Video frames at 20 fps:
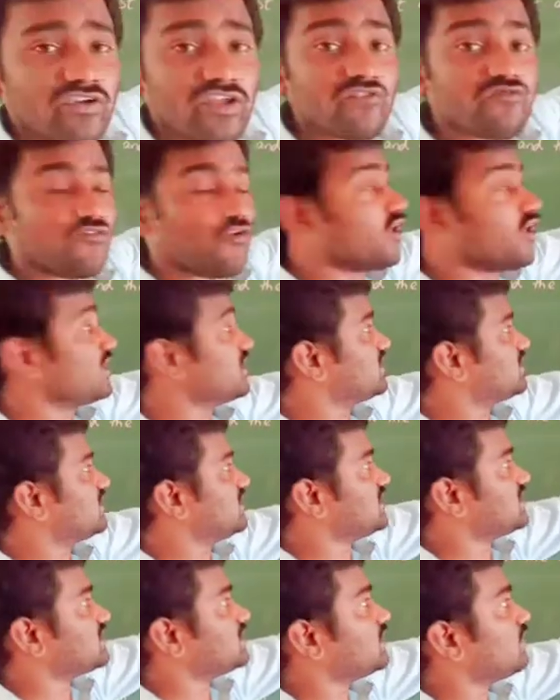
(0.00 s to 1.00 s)
given 4
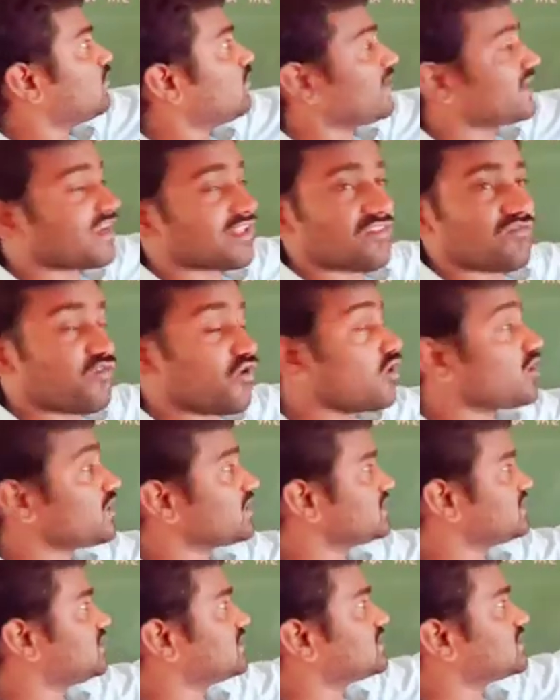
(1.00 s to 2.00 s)
digits. What are the 4
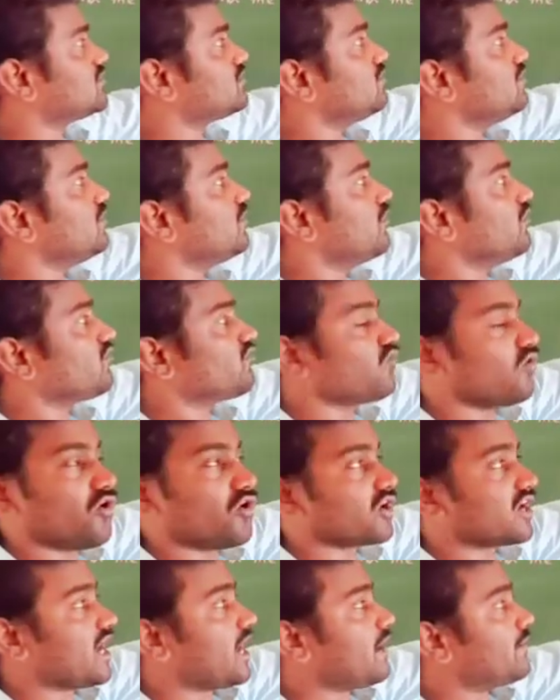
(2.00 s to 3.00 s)
digits?
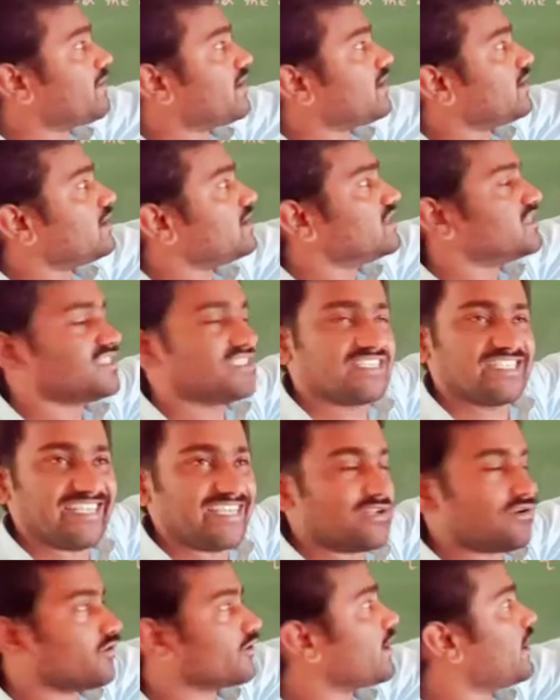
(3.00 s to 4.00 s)
4,
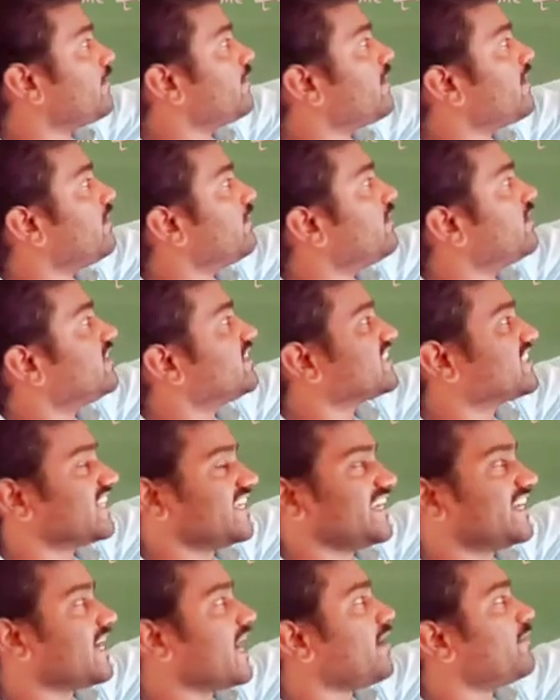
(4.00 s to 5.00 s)
0,
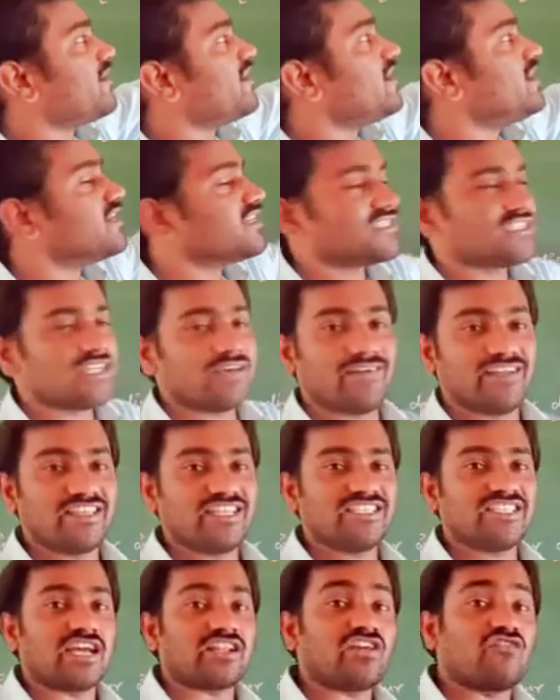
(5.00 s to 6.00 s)
3, 7.
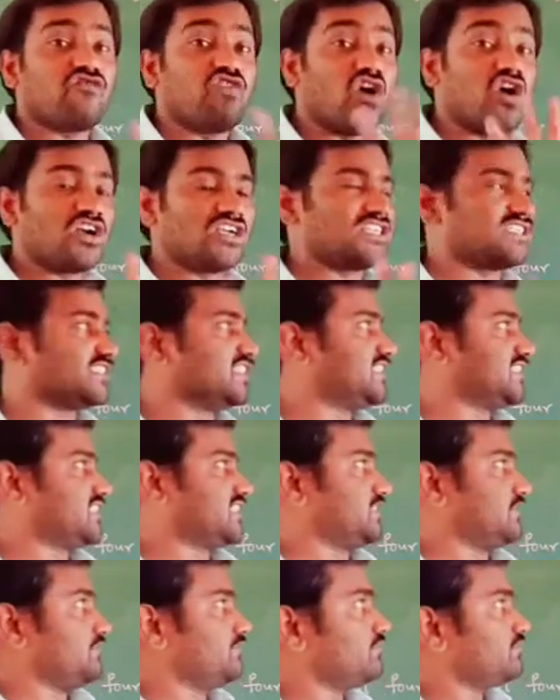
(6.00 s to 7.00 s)
These are the 4 digits.
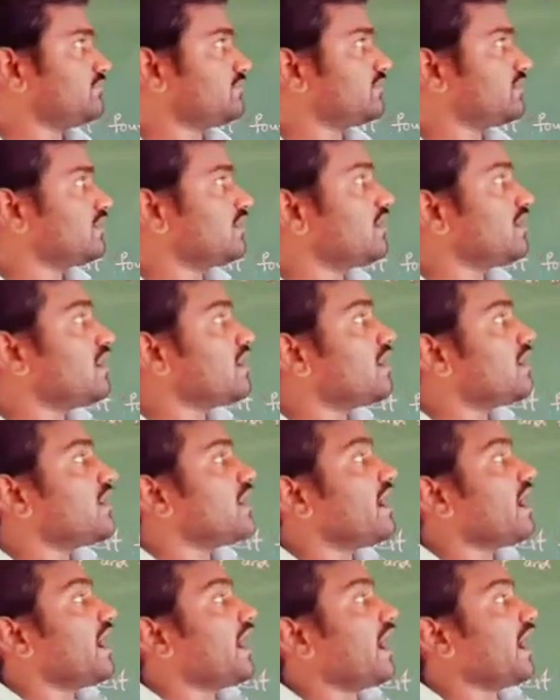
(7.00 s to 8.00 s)

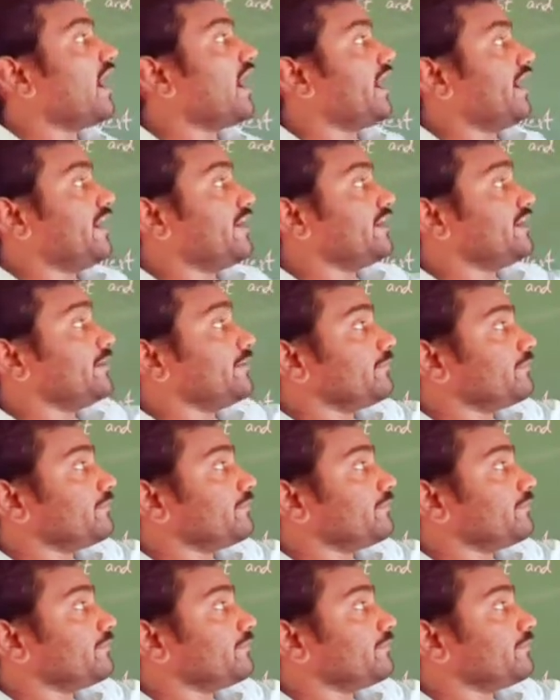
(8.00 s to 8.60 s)
And